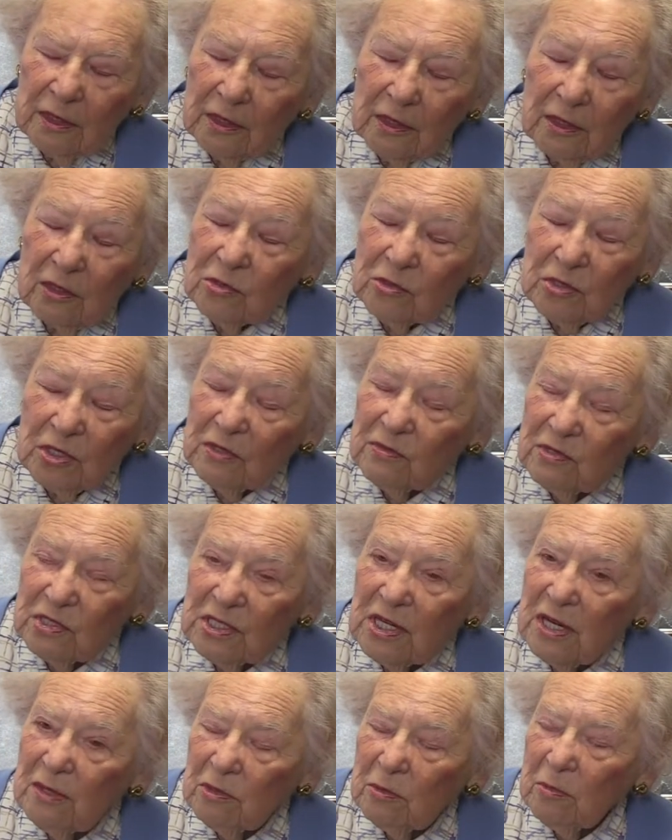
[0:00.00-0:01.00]
can't think of
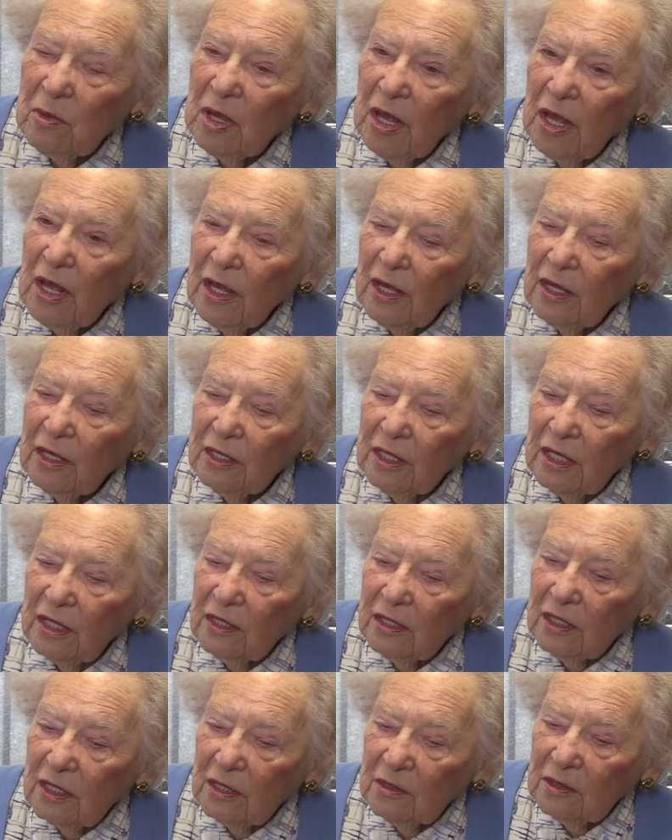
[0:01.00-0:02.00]
his name,
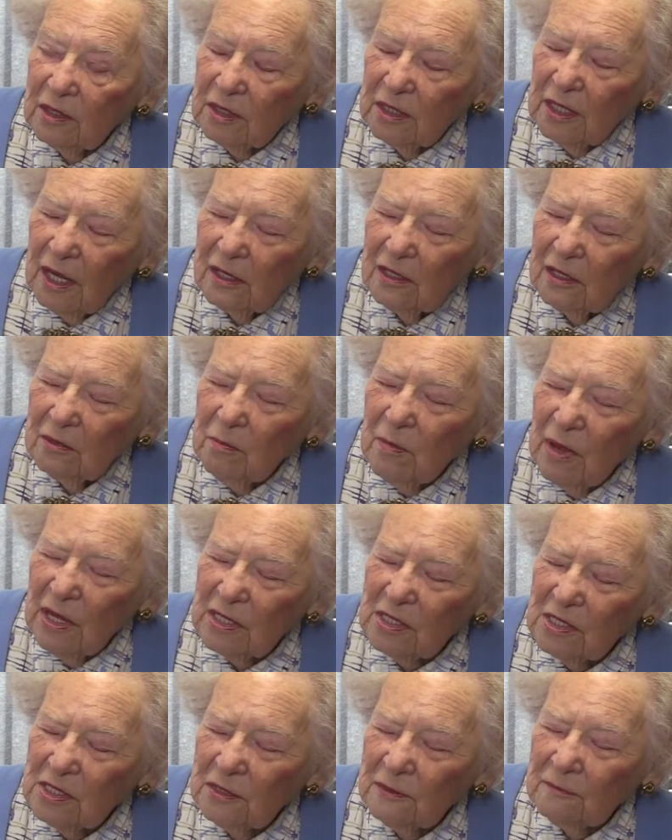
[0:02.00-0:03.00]
a coloured
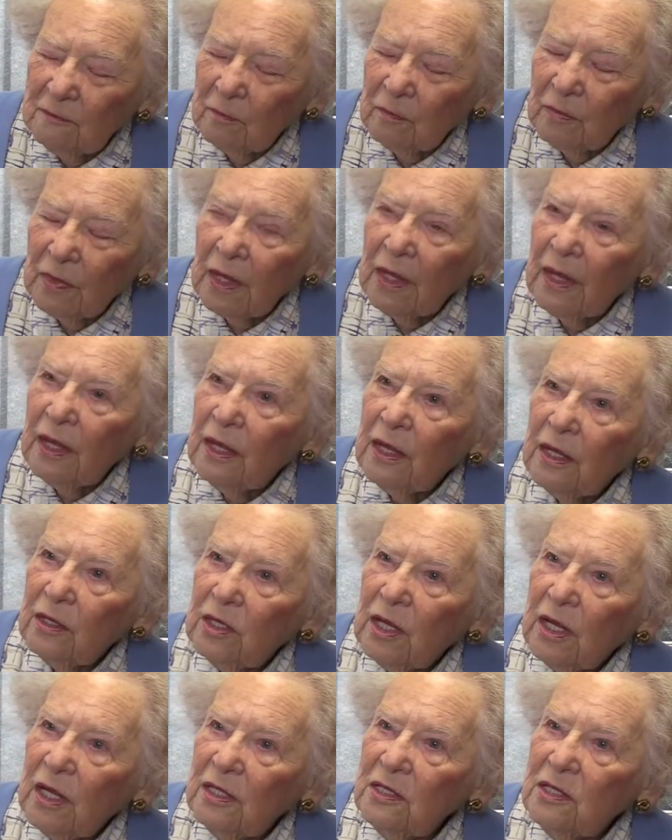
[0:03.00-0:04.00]
mason.
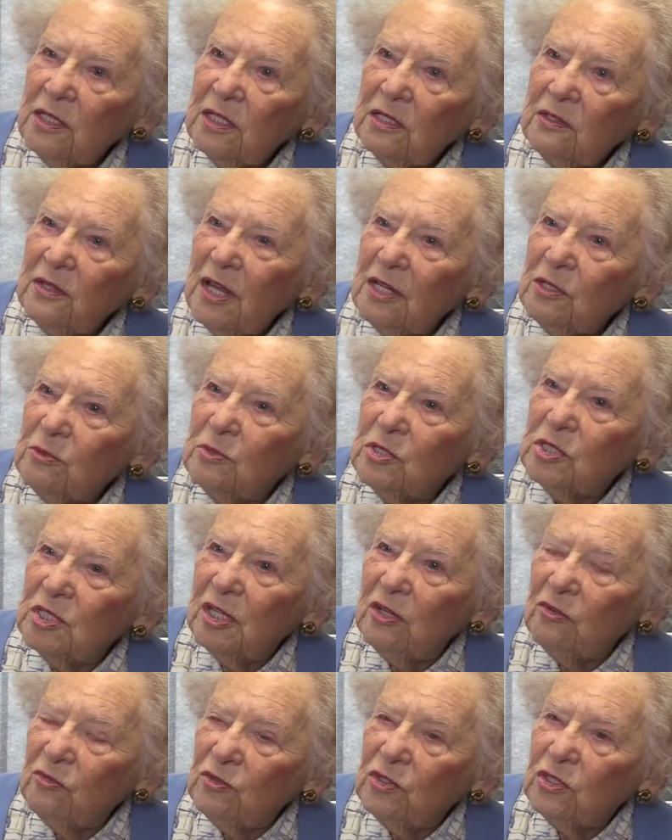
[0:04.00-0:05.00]
And that was
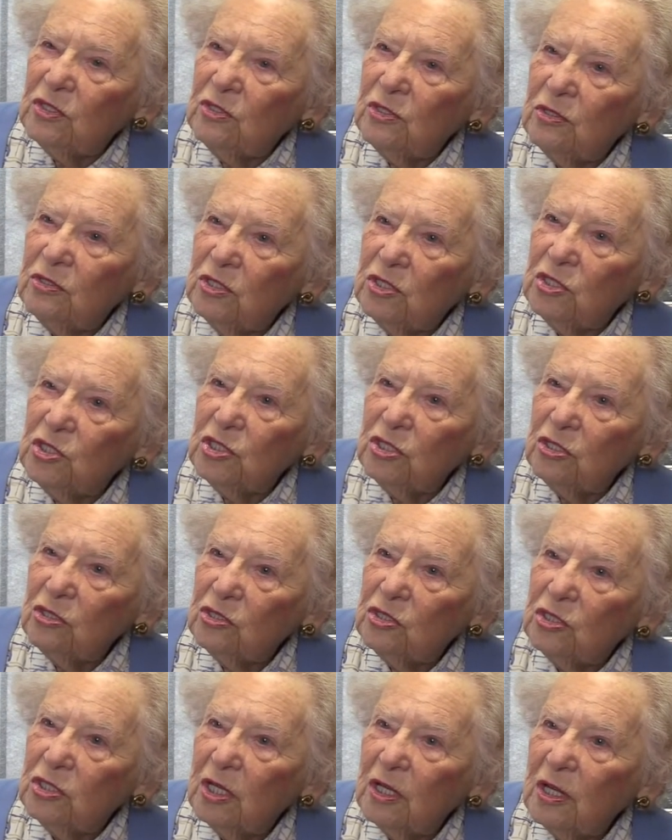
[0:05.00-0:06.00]
gifted to the
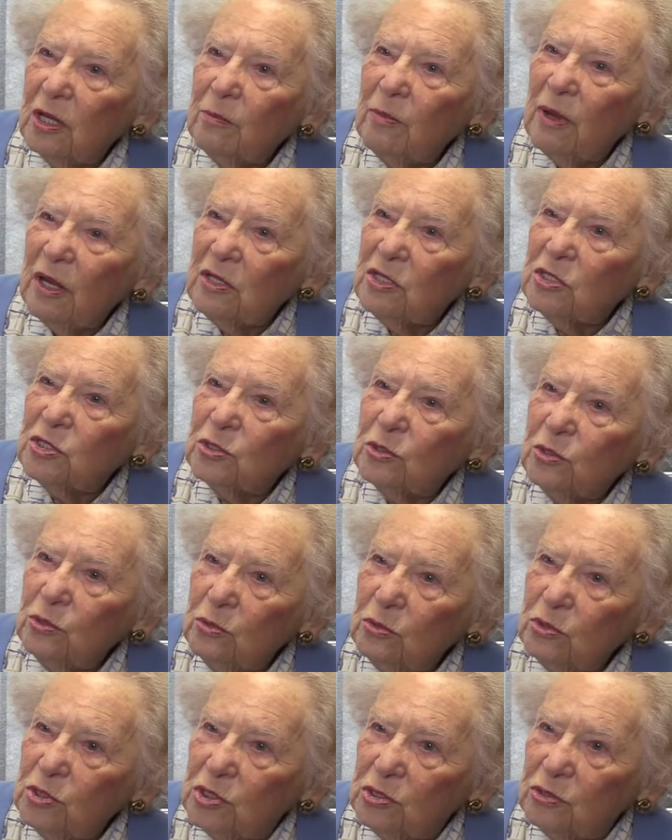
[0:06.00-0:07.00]
church by the
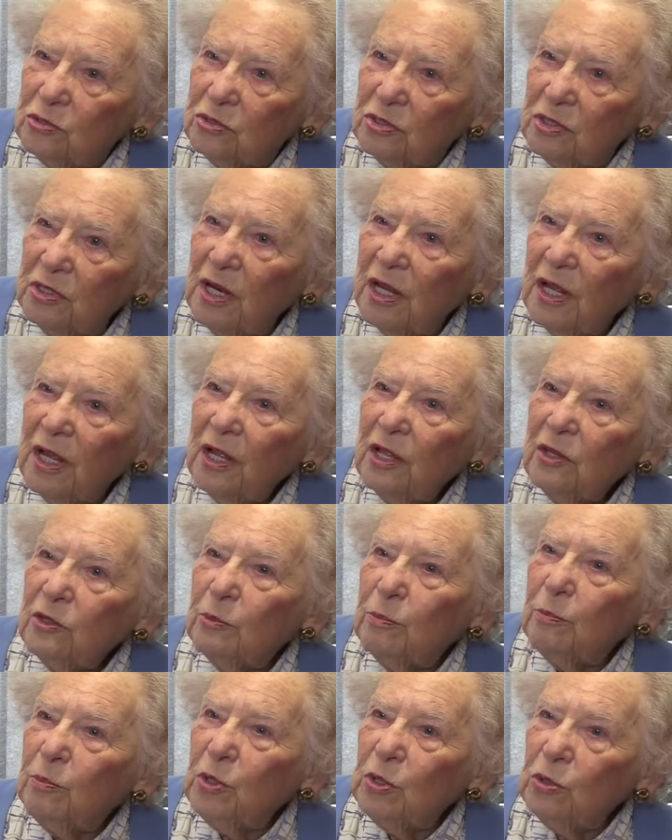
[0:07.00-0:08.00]
school children.
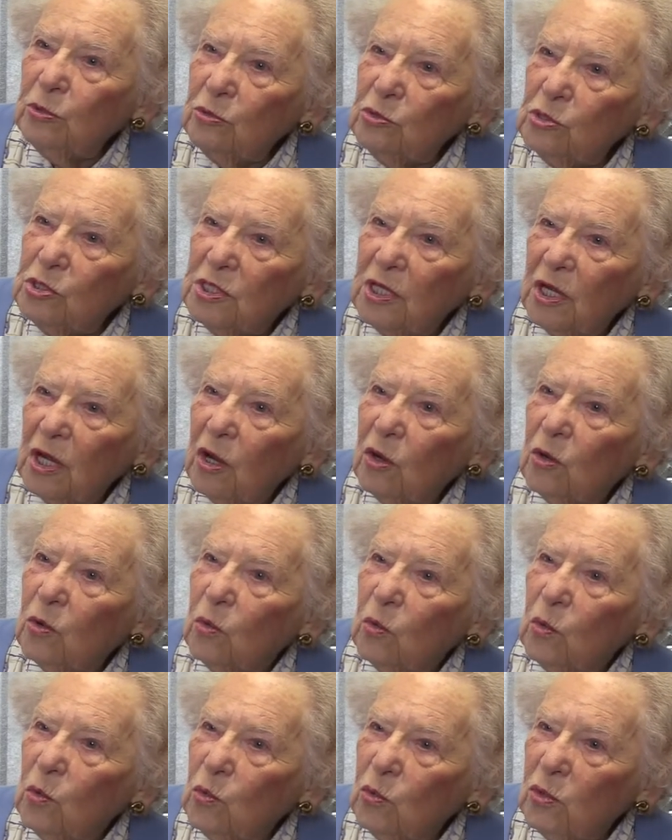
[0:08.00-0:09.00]
The pews are
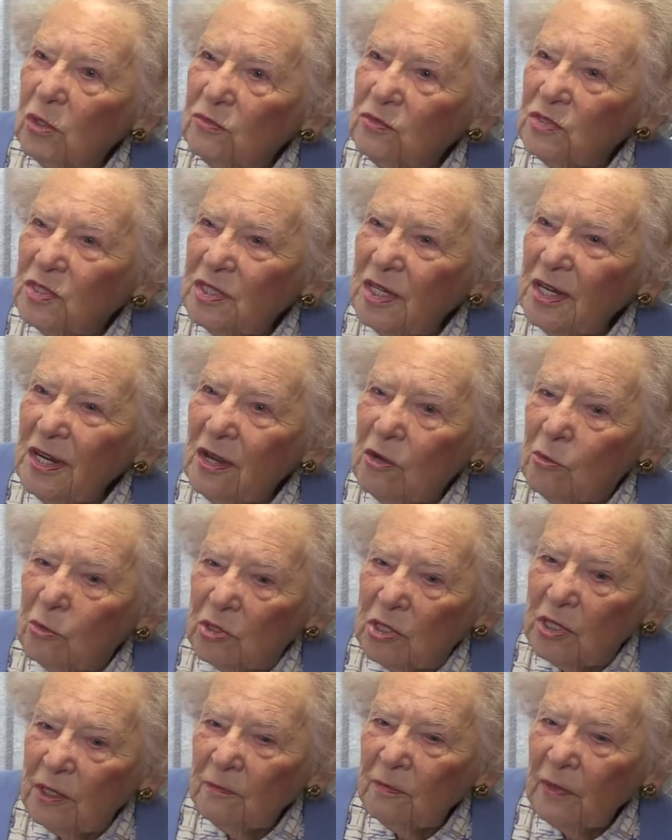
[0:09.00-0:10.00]
all of
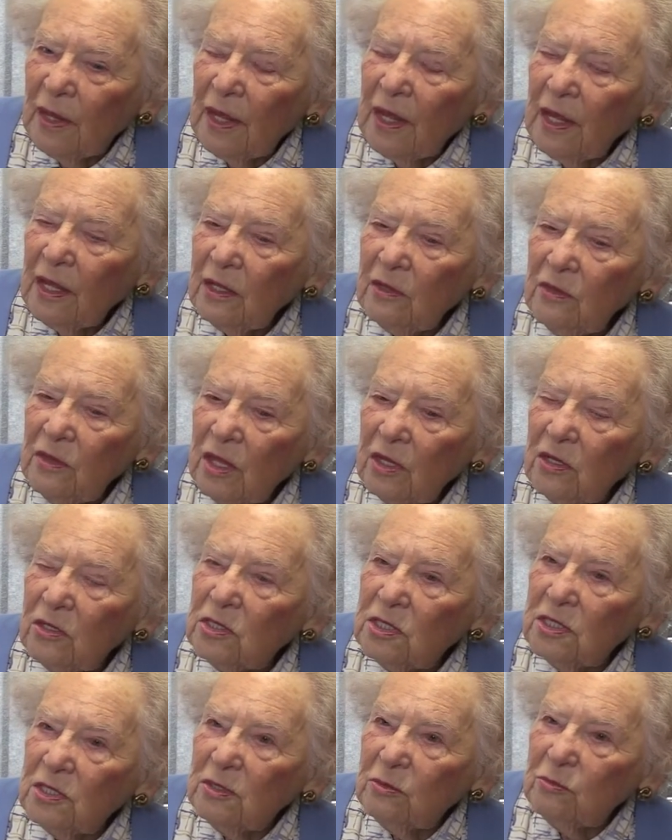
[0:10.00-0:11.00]
stinkwood, and
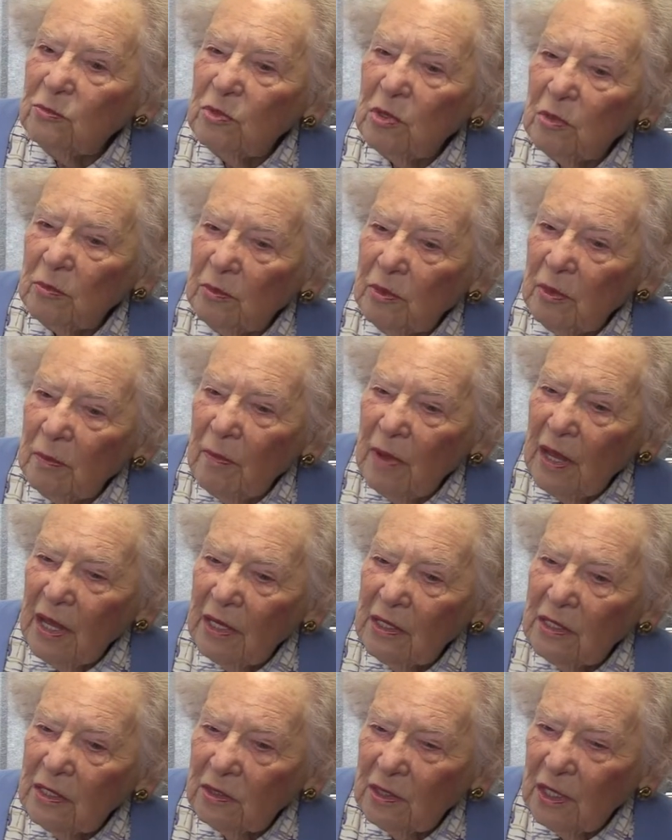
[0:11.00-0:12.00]
theirs were
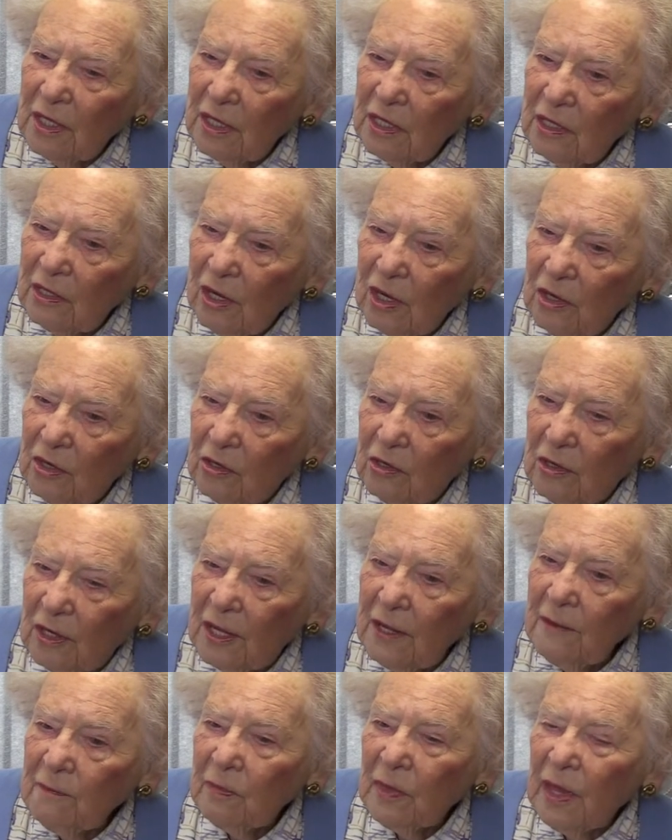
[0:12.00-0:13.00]
made here locally.